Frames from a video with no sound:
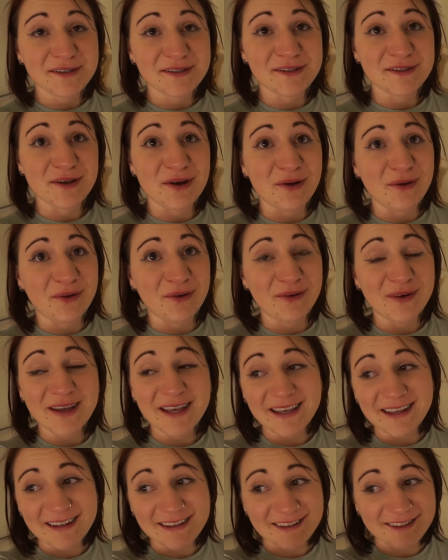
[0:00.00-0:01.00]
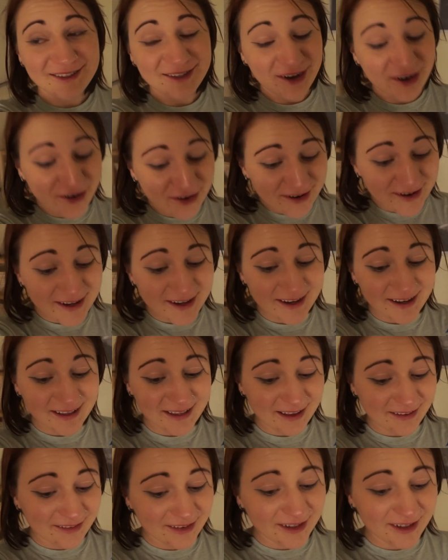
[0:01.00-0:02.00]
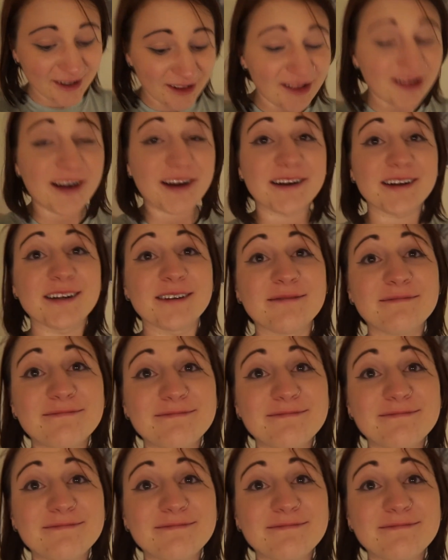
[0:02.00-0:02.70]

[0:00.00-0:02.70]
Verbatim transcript: So it is already 11 o'clock.